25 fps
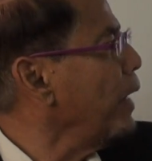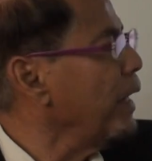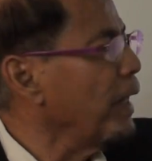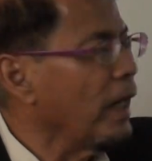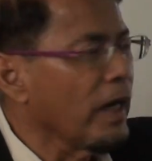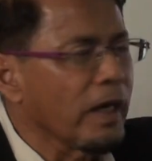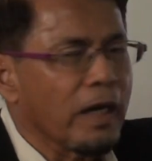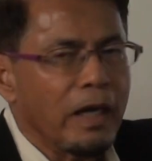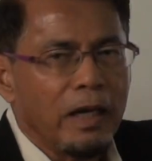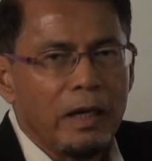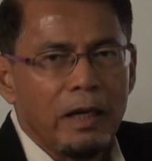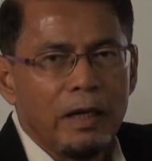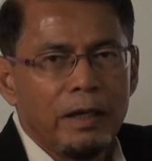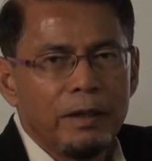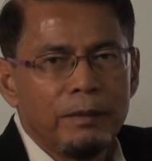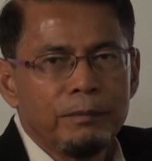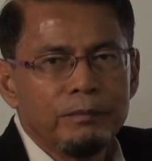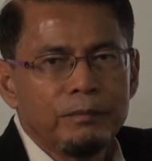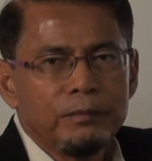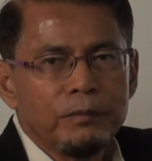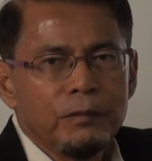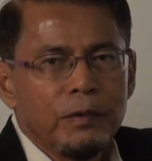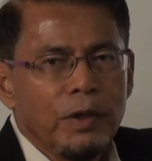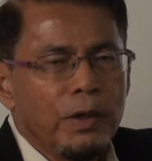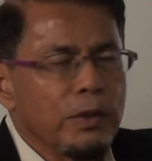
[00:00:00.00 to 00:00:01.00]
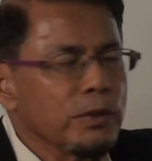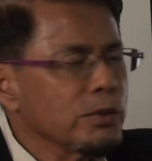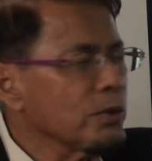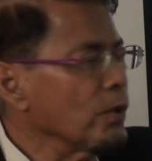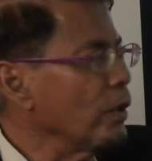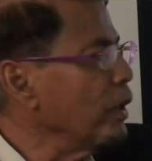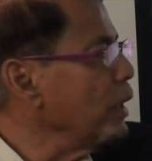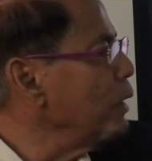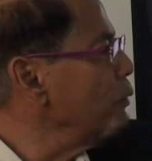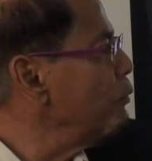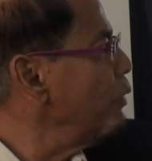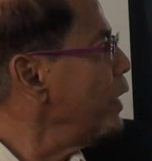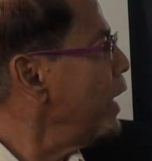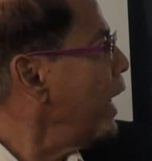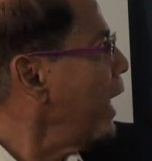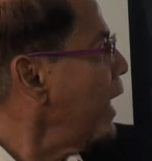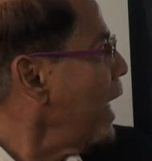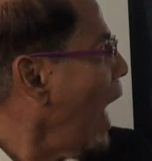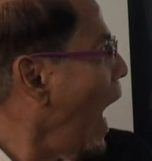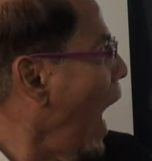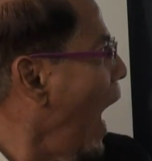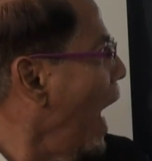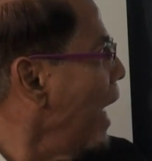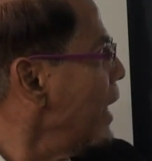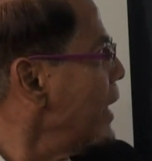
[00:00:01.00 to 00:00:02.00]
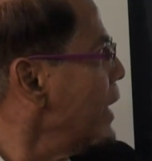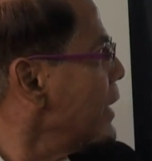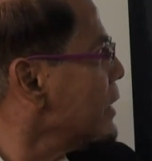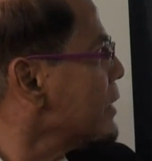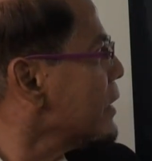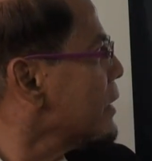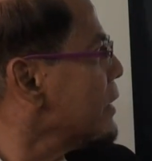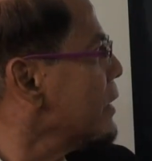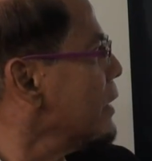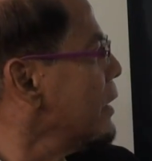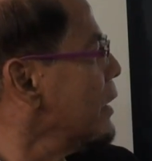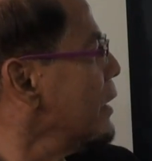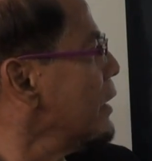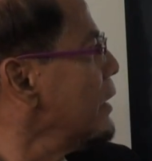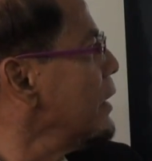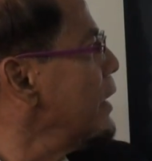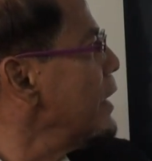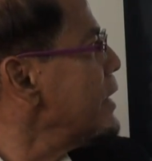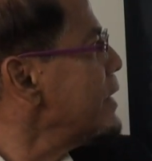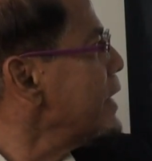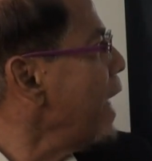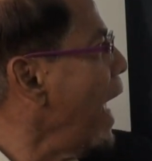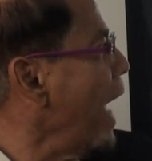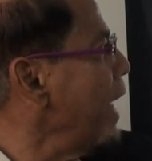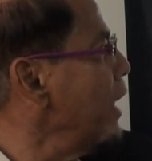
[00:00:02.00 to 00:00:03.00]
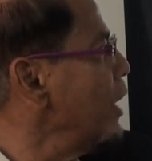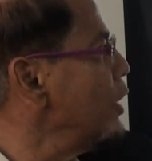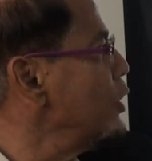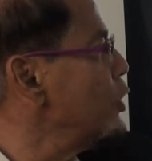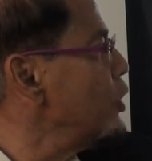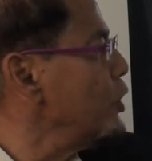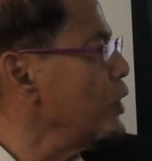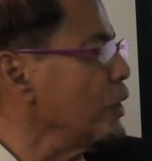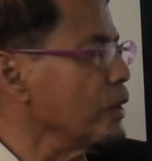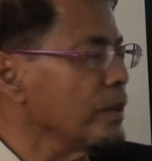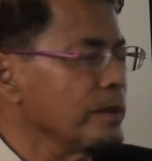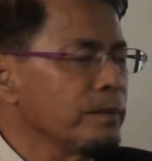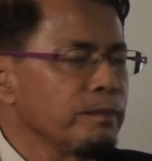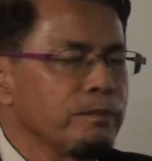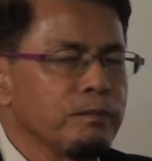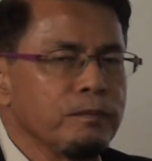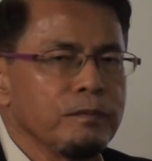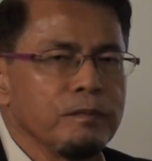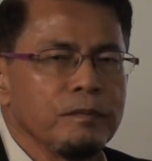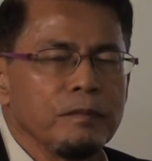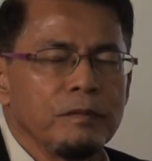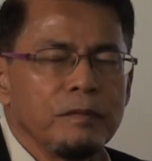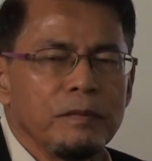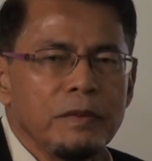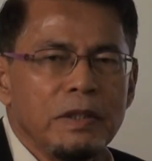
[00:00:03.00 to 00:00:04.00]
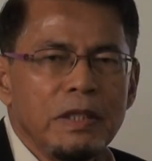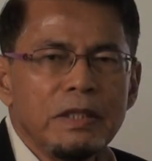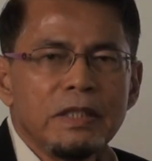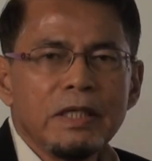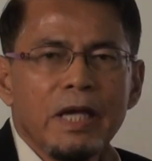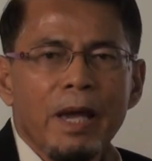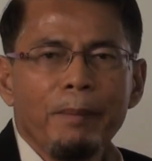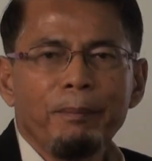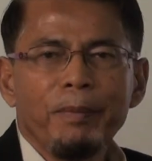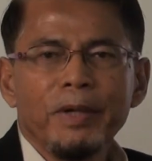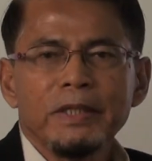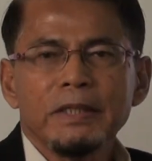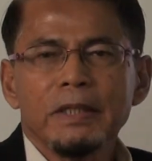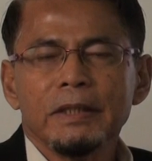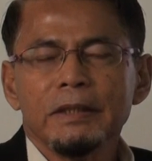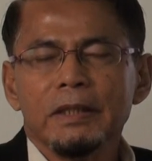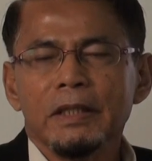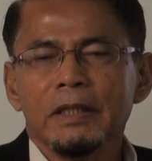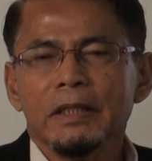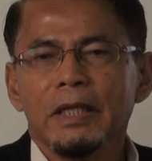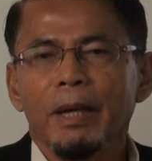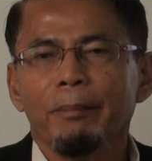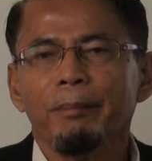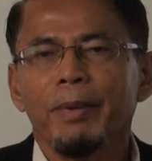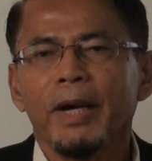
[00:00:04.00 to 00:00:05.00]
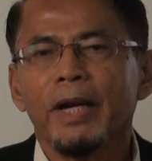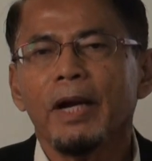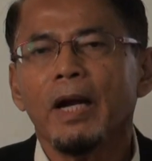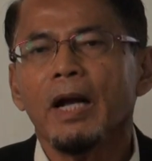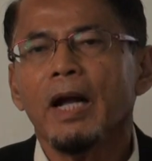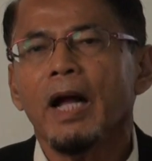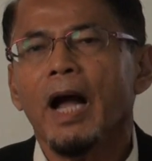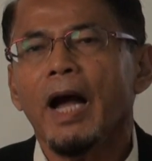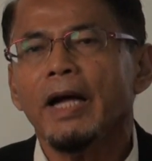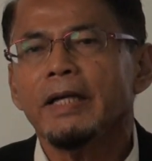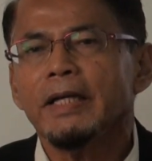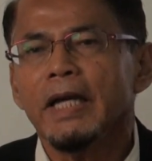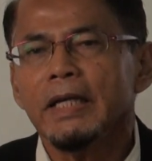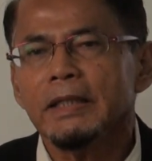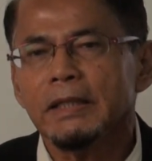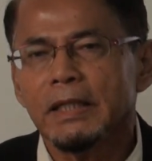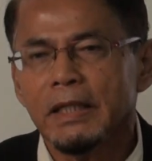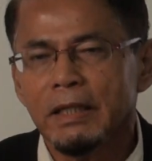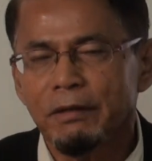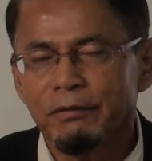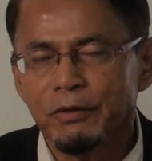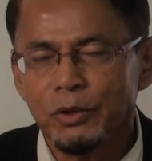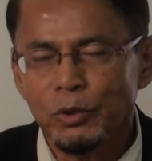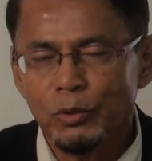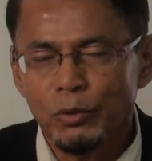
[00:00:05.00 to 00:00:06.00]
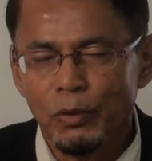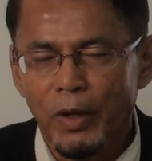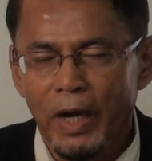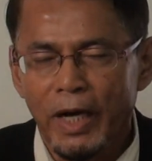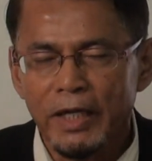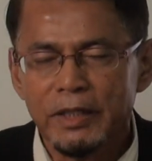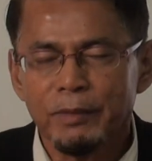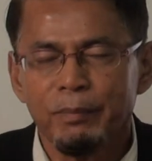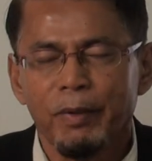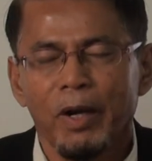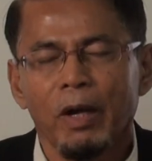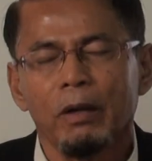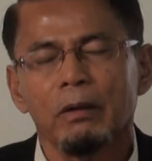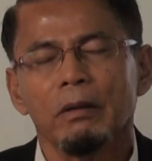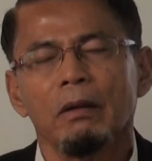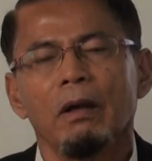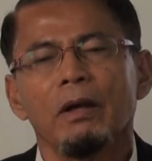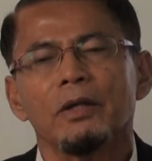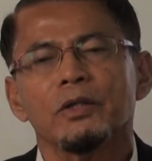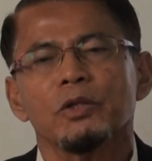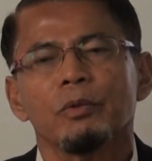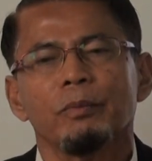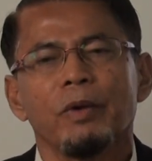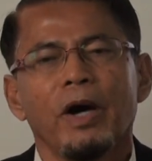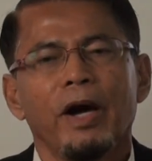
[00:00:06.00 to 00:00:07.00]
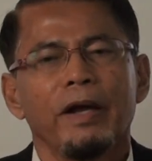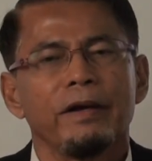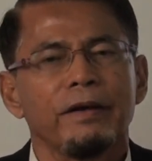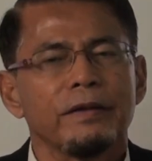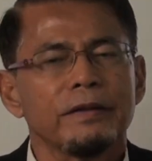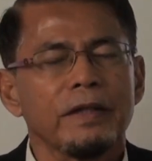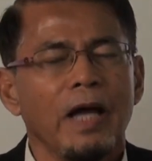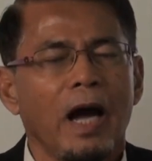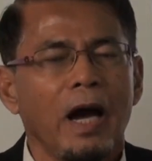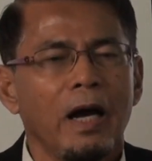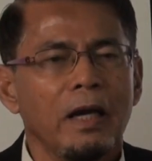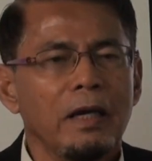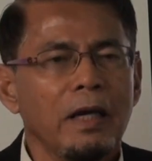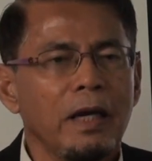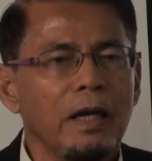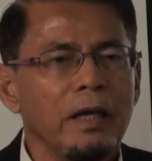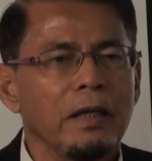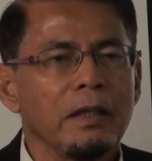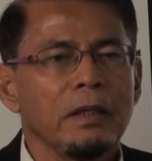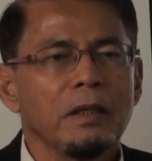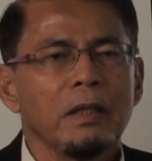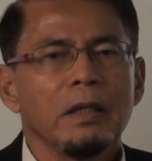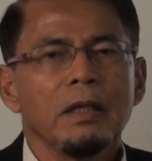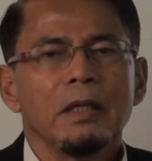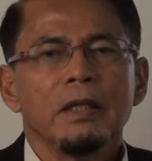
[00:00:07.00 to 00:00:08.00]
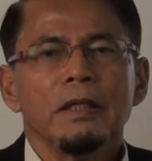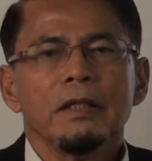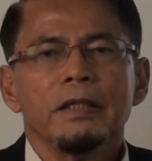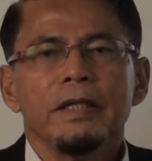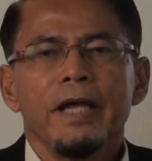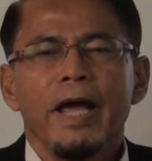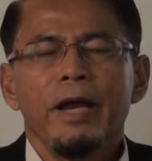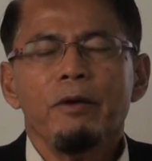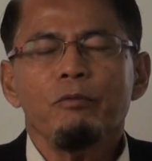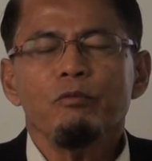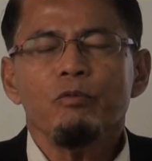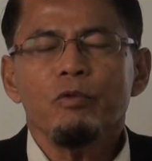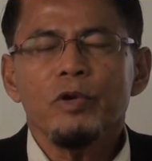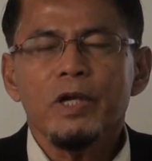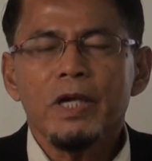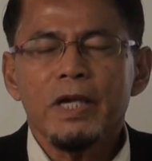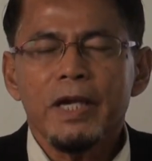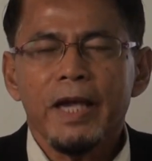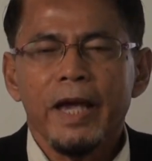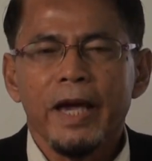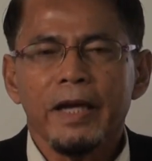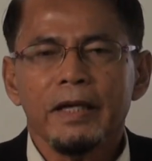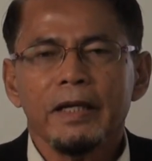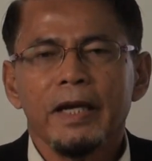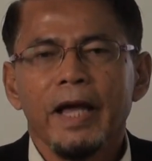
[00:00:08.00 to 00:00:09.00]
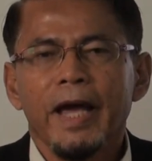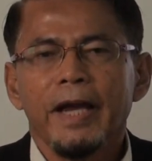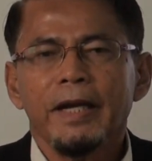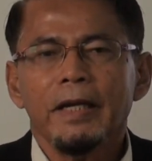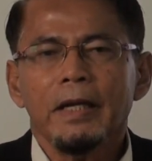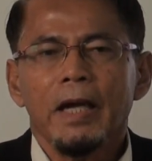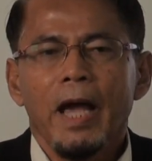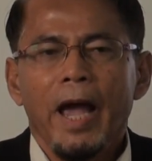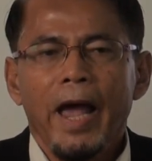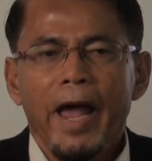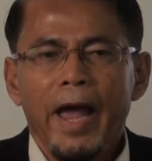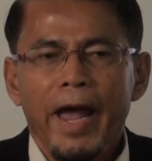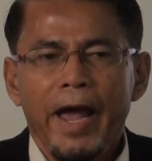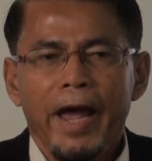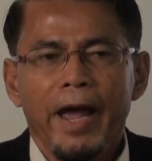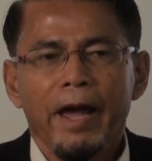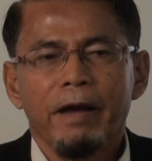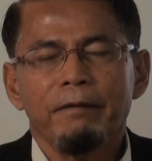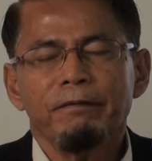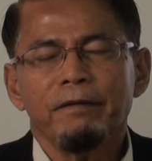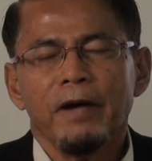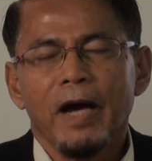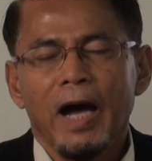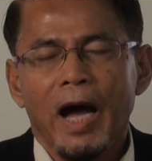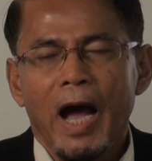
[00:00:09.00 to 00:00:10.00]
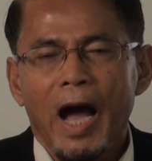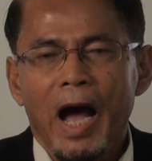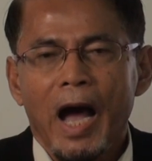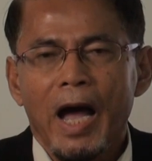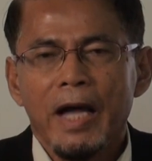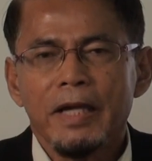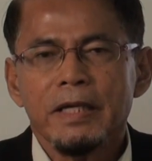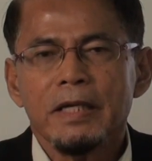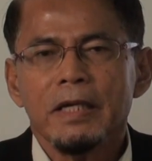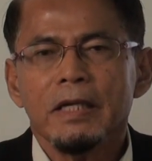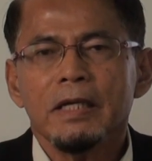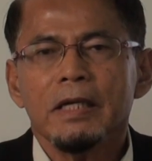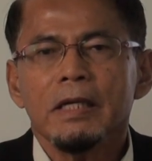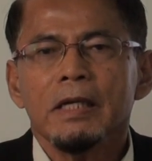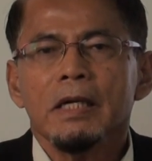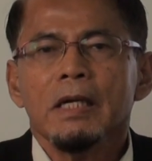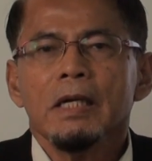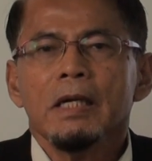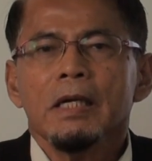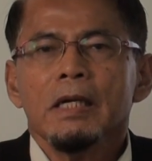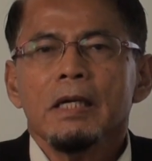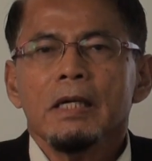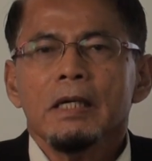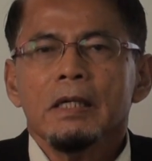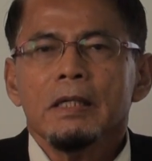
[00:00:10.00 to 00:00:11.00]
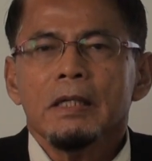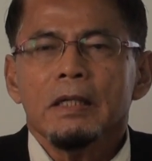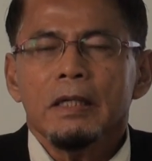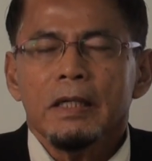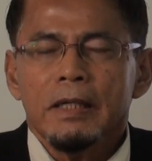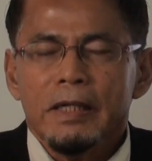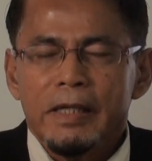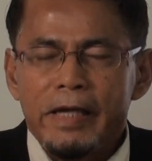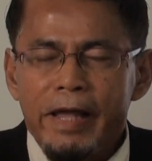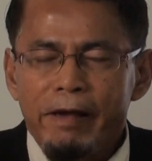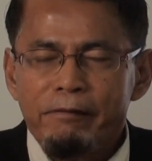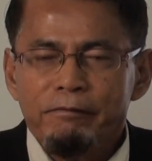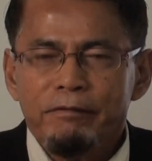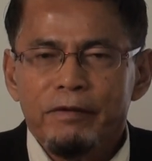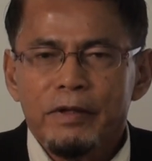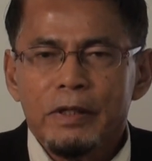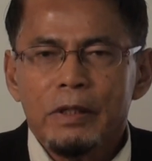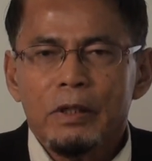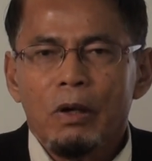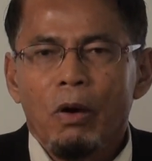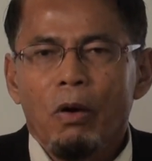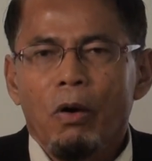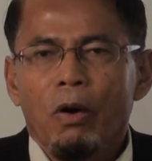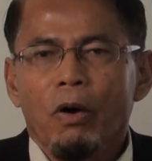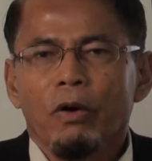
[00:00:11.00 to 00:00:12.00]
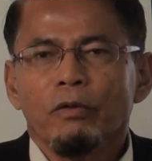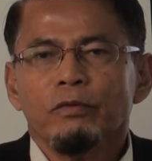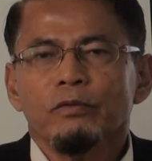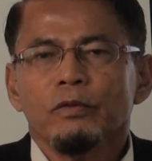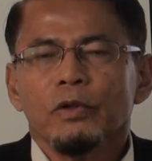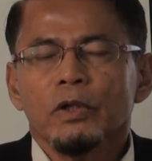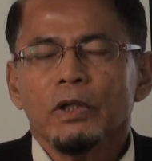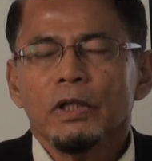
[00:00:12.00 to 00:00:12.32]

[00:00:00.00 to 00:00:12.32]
and akal. So if we can harness this energy, this capacity, the barakah that is given to us by Allah subhanahu wa ta'ala, then we can then have a higher level of